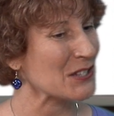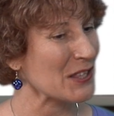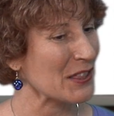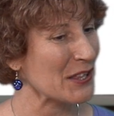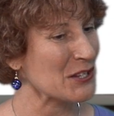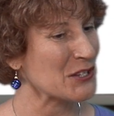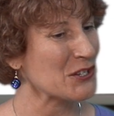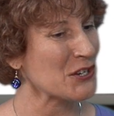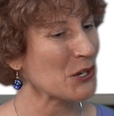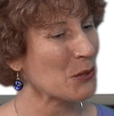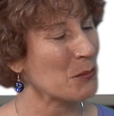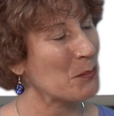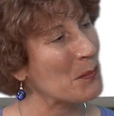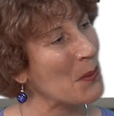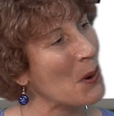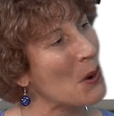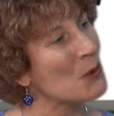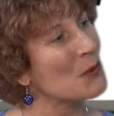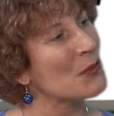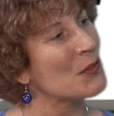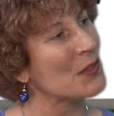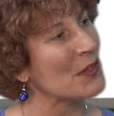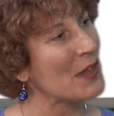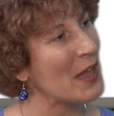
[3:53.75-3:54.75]
So they took
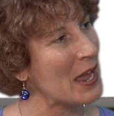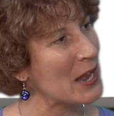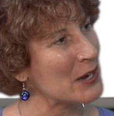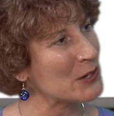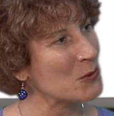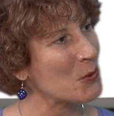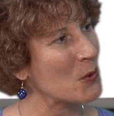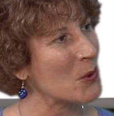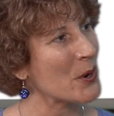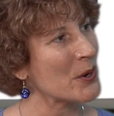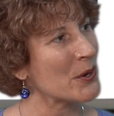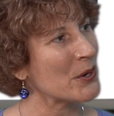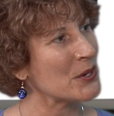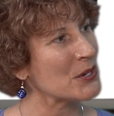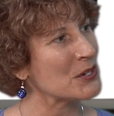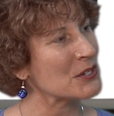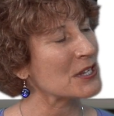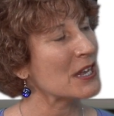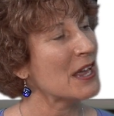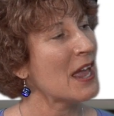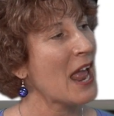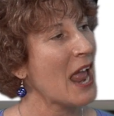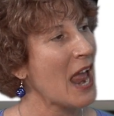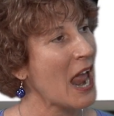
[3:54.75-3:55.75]
both the
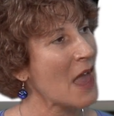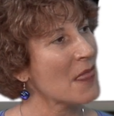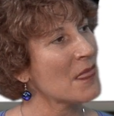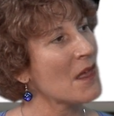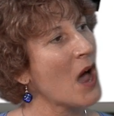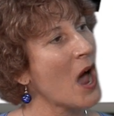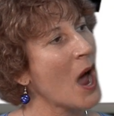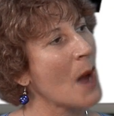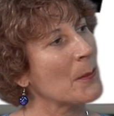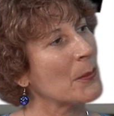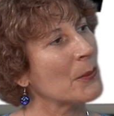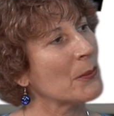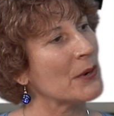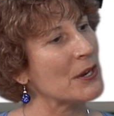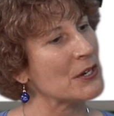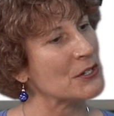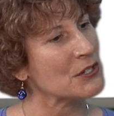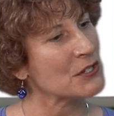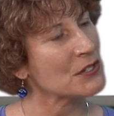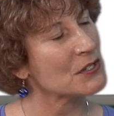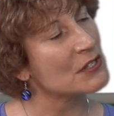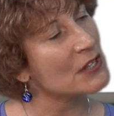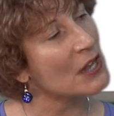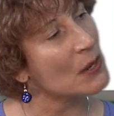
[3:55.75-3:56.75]
headquarters and the
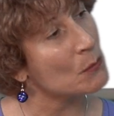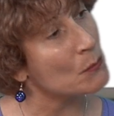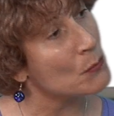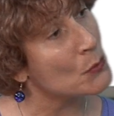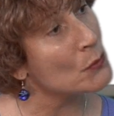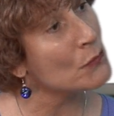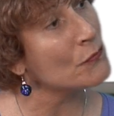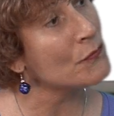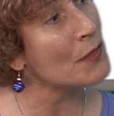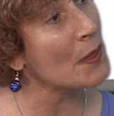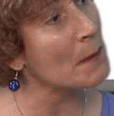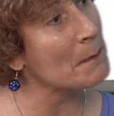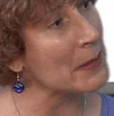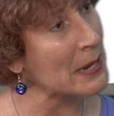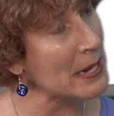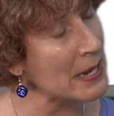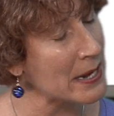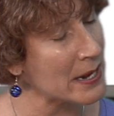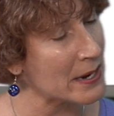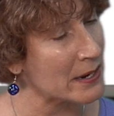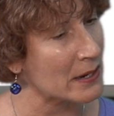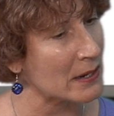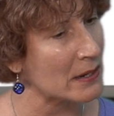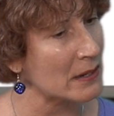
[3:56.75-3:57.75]
operations and moved them
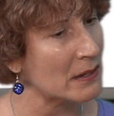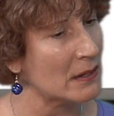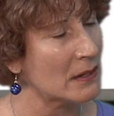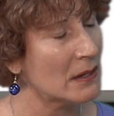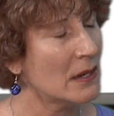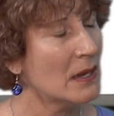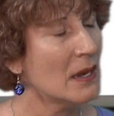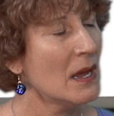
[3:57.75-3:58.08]
here.